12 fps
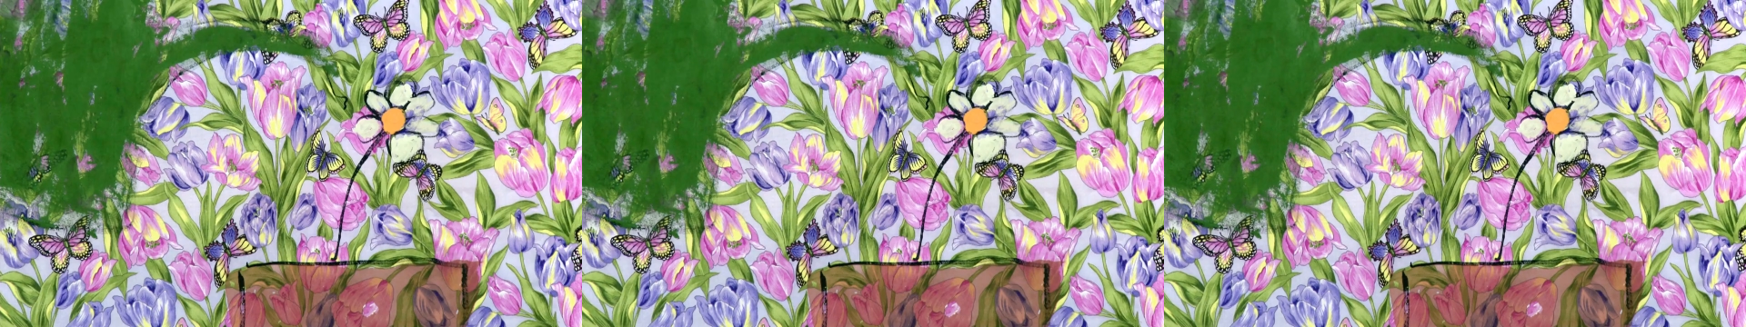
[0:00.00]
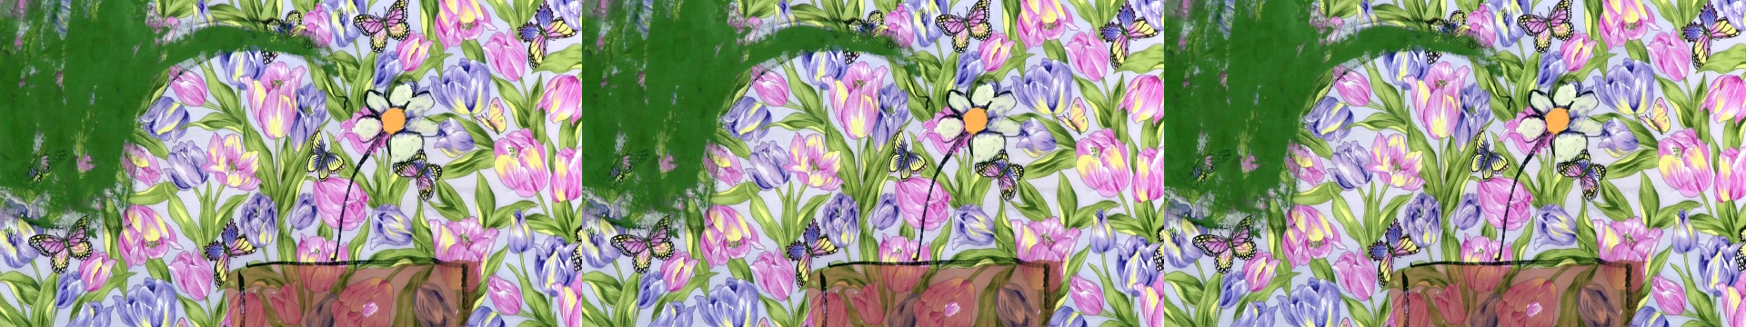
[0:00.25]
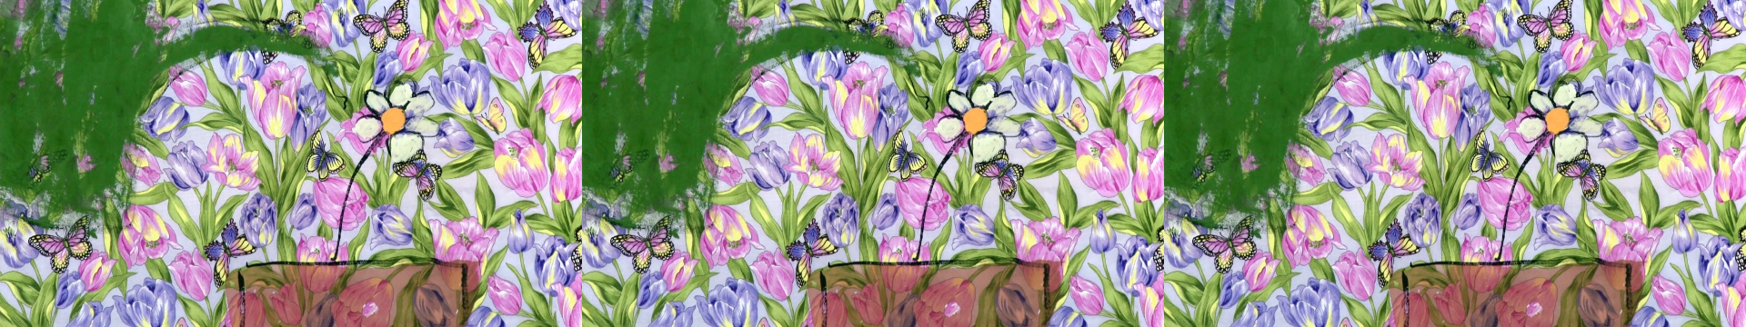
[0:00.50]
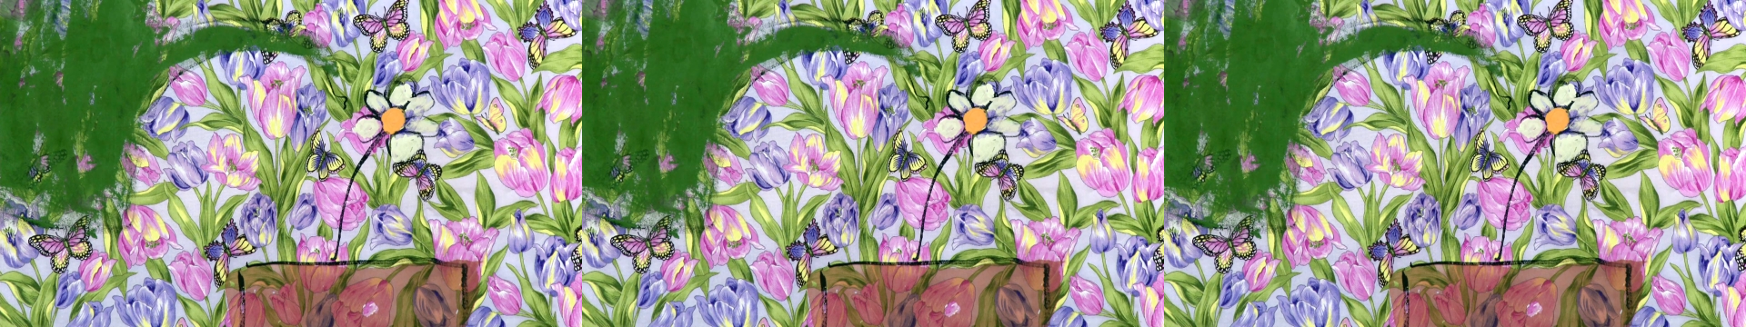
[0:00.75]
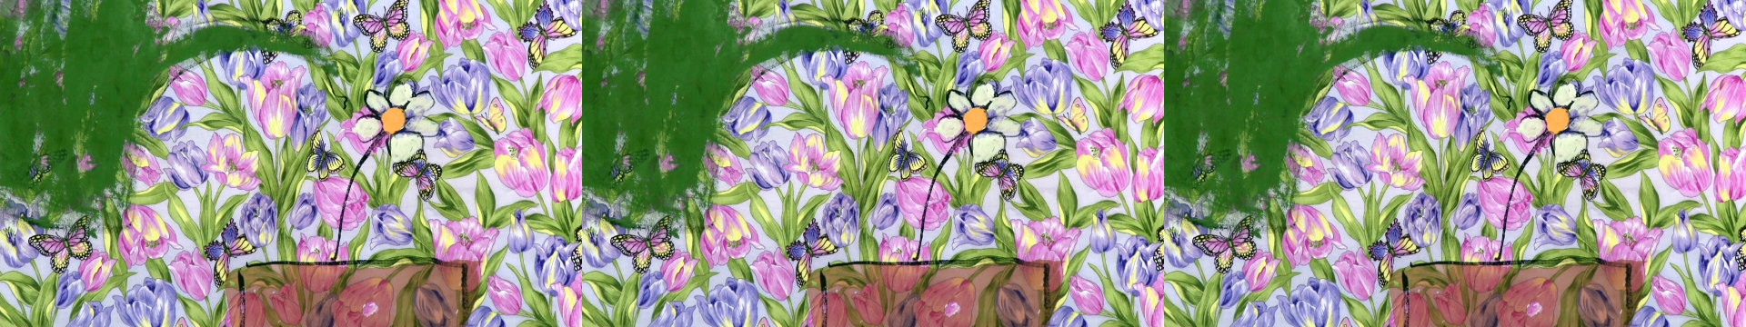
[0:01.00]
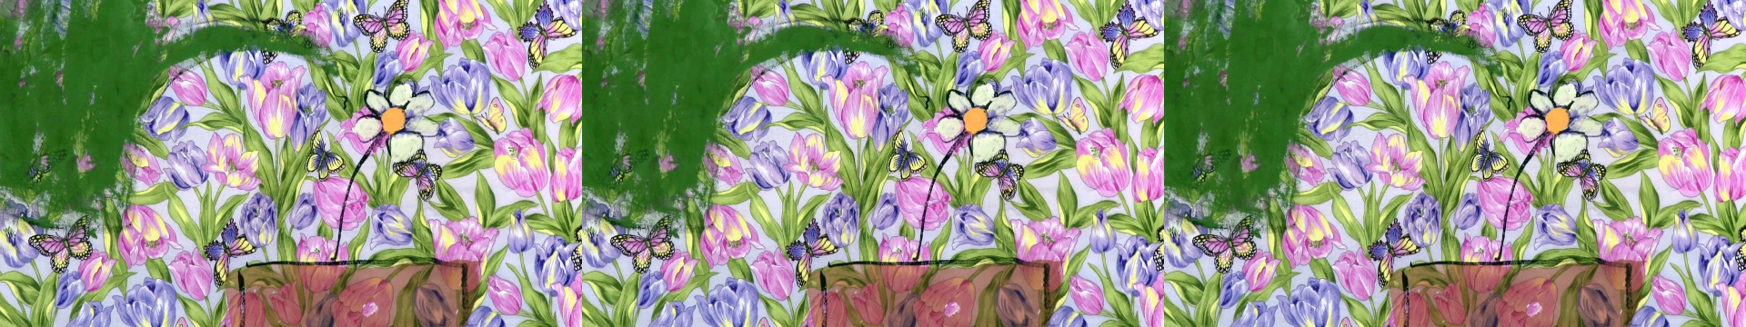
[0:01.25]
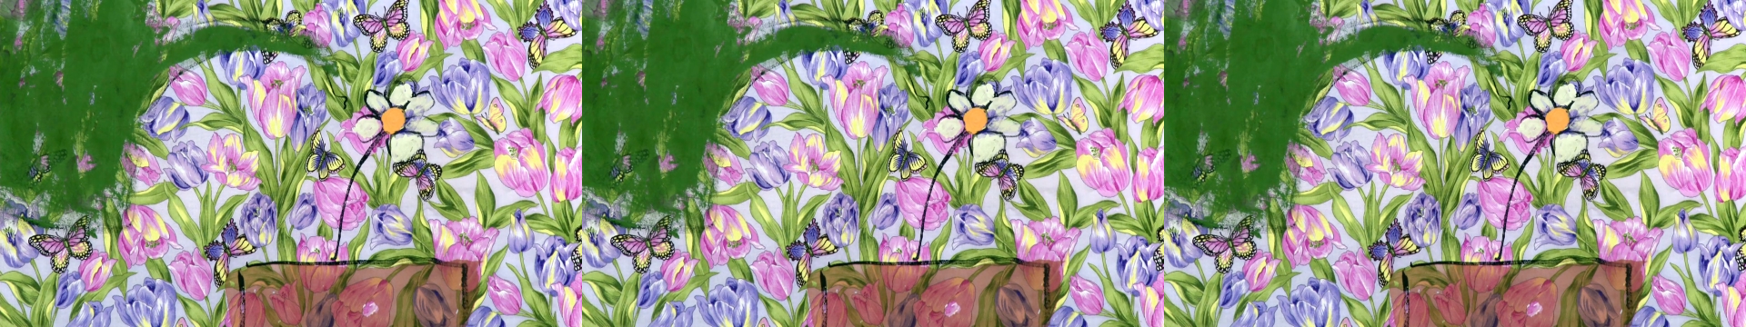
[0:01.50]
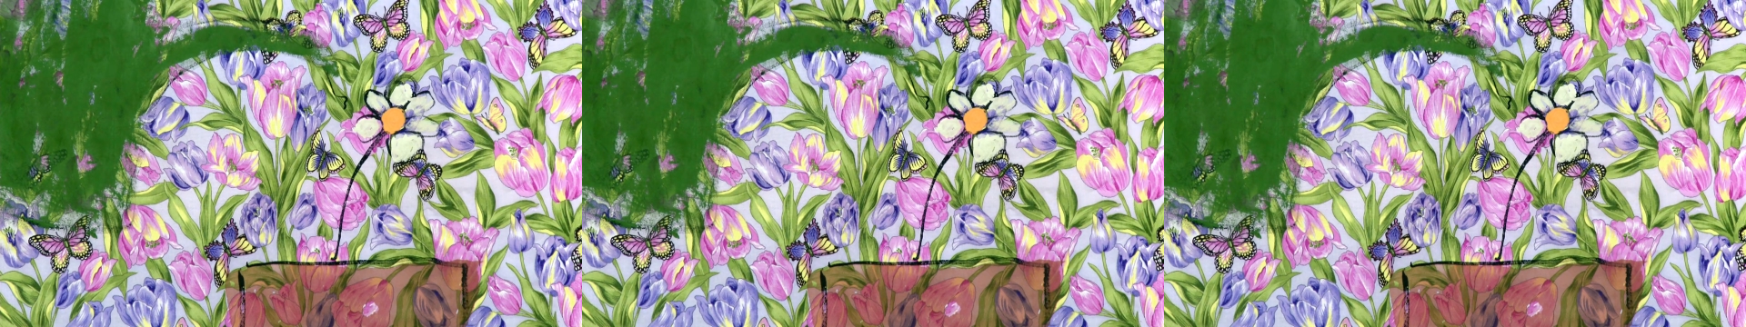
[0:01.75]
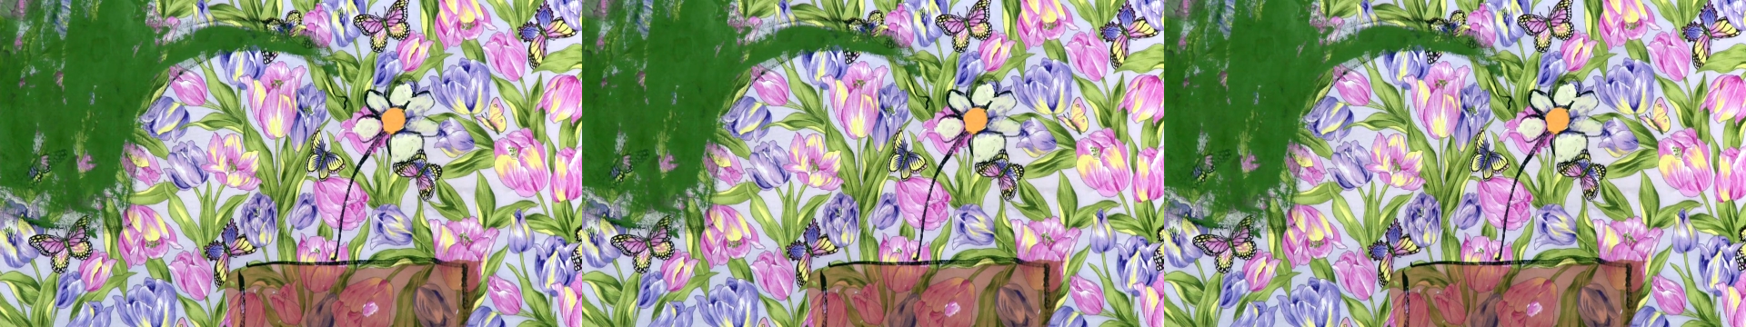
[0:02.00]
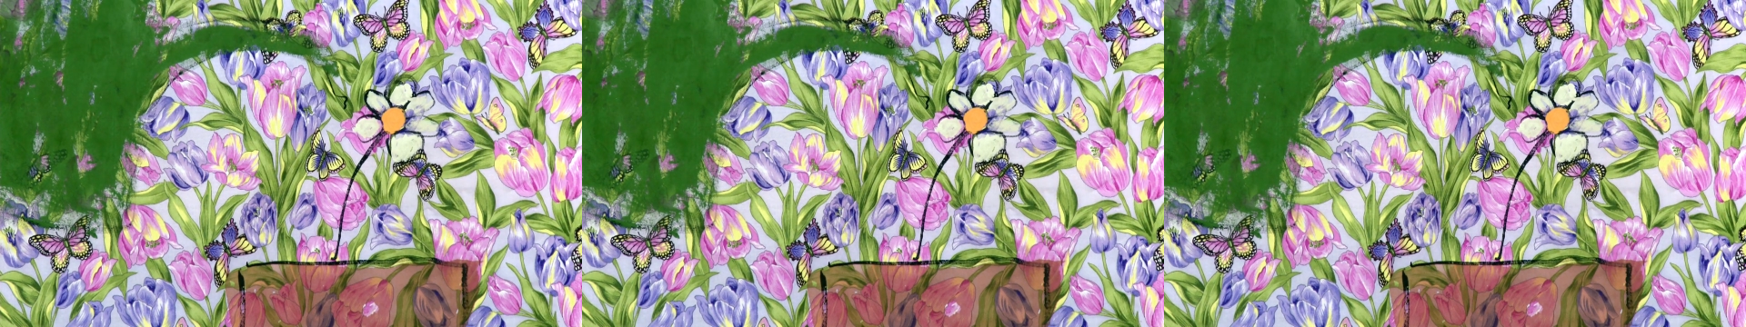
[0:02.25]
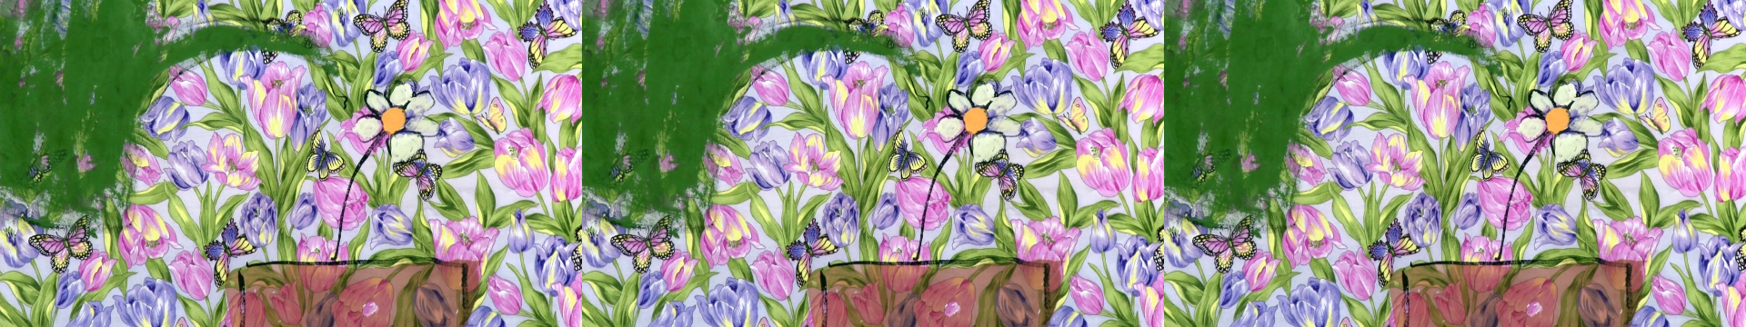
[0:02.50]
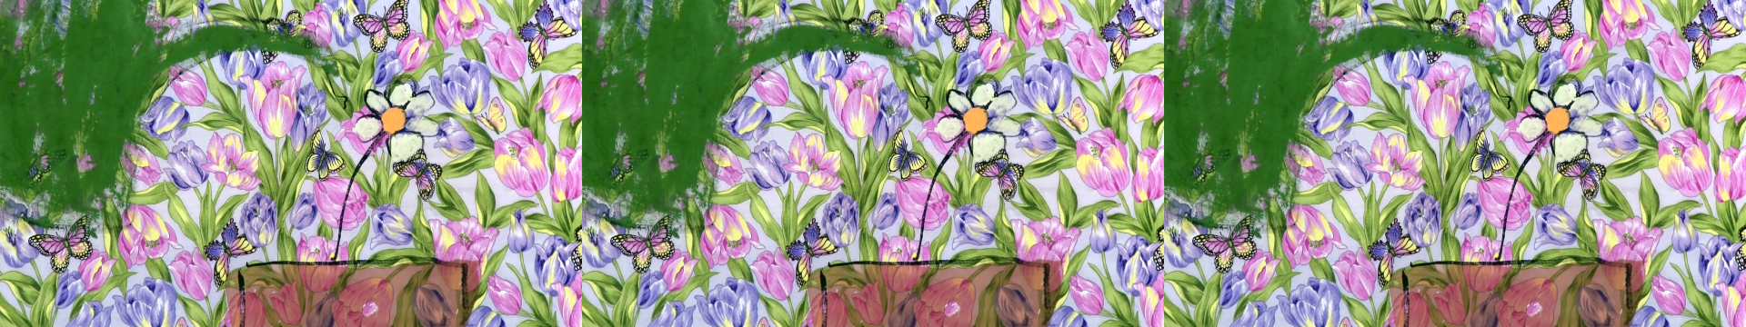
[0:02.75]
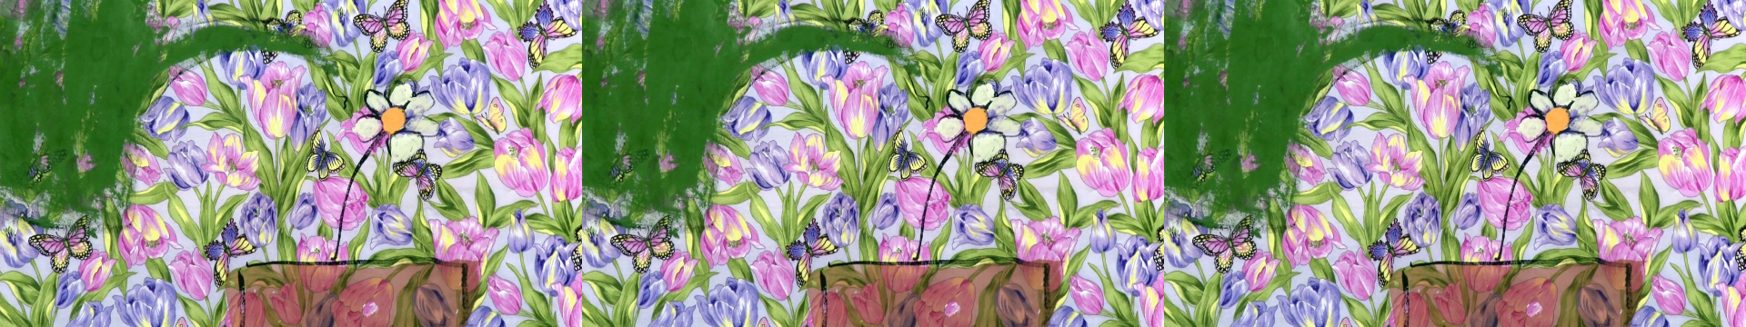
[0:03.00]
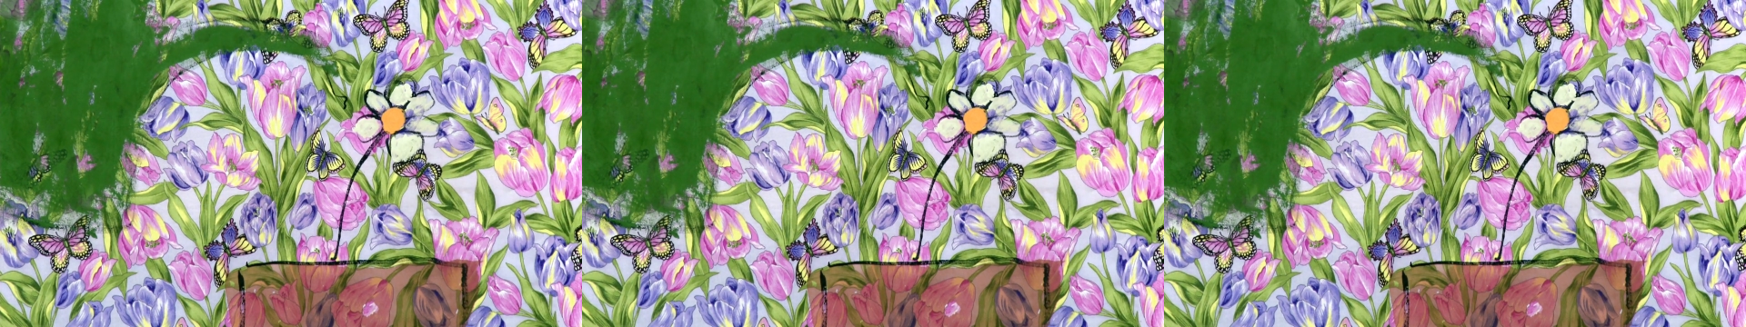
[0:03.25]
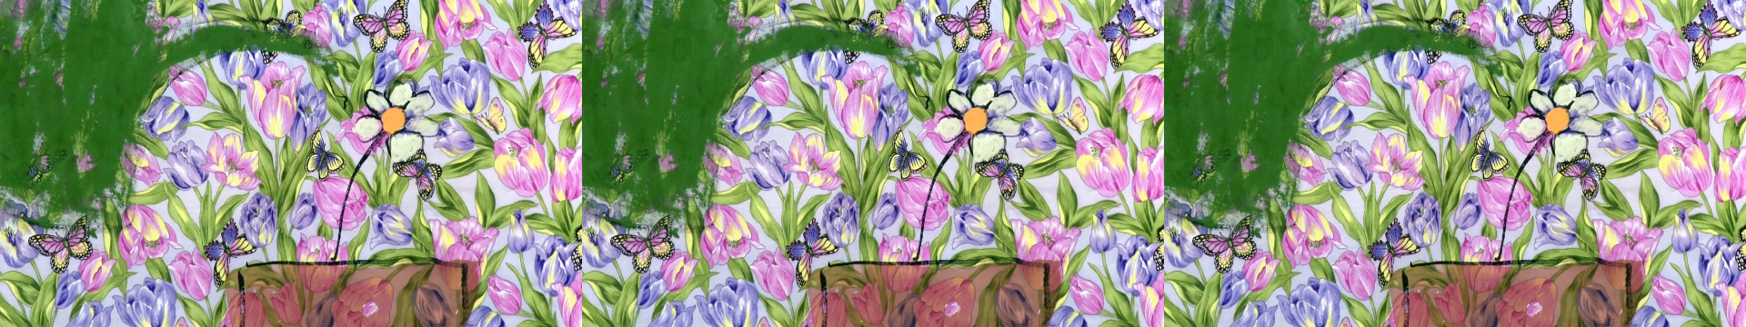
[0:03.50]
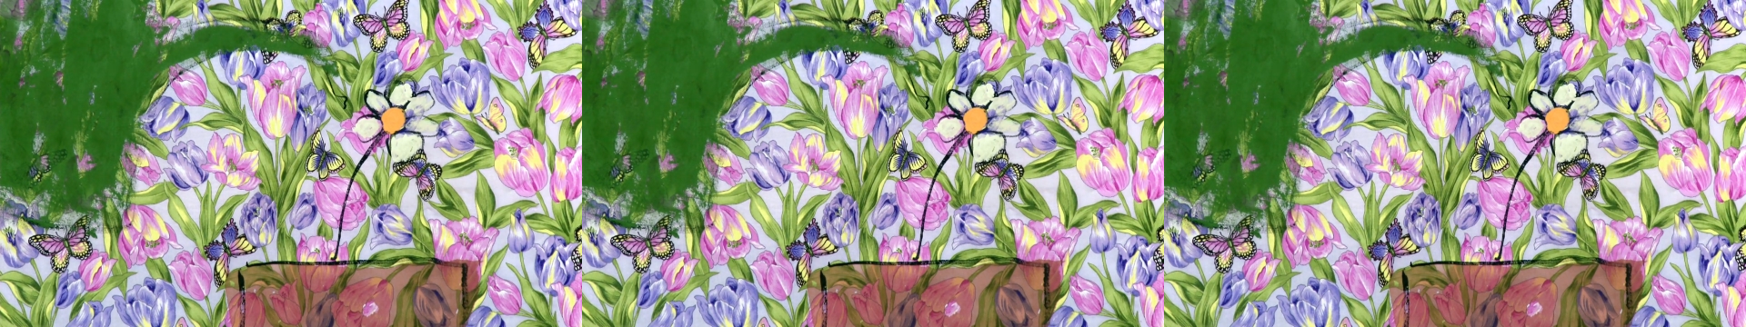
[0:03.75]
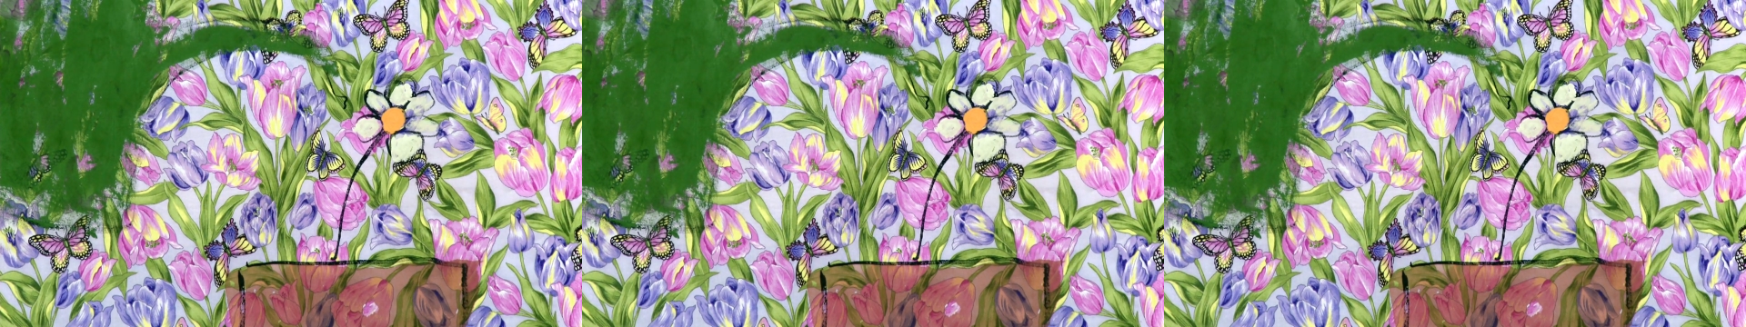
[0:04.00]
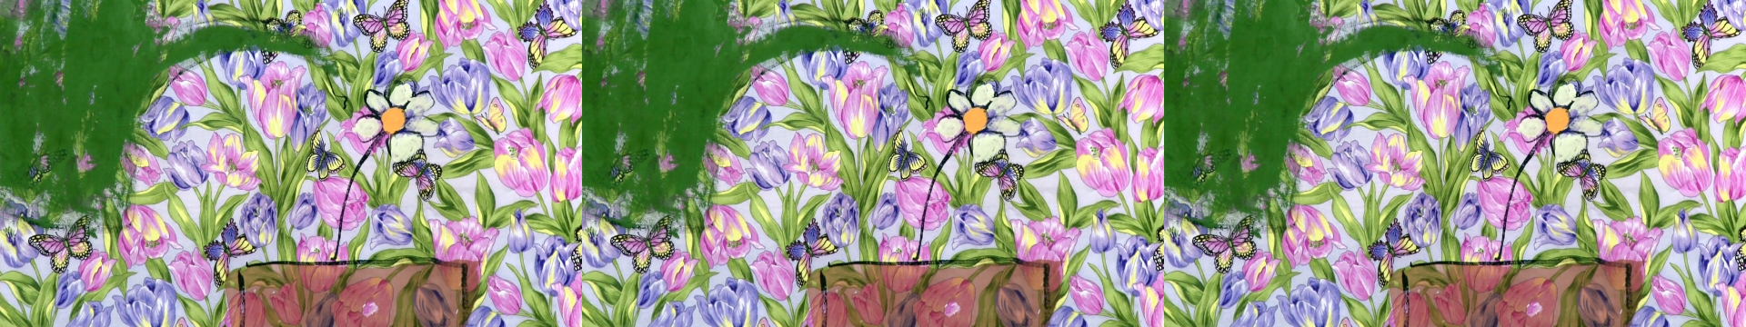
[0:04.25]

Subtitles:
No face is visible, so there are no lips to read.